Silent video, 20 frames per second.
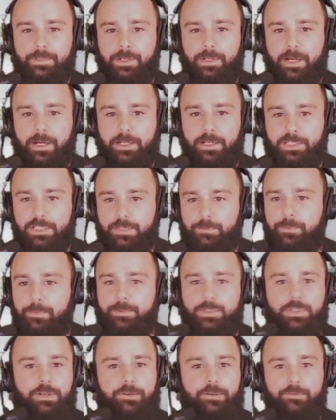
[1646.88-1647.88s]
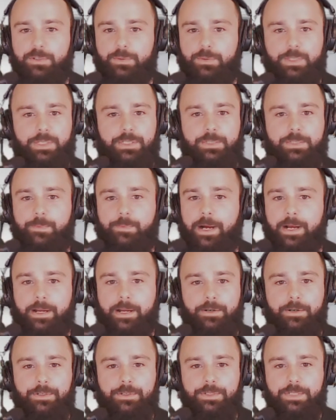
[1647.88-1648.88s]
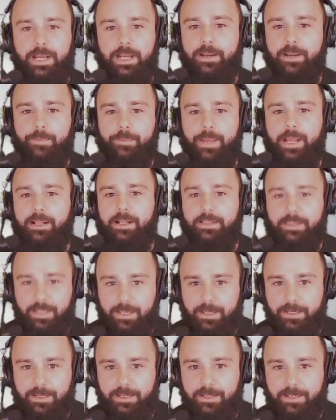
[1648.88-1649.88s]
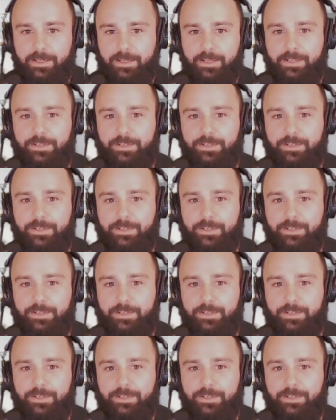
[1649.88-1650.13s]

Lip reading: Service with a smile is not a bad thing.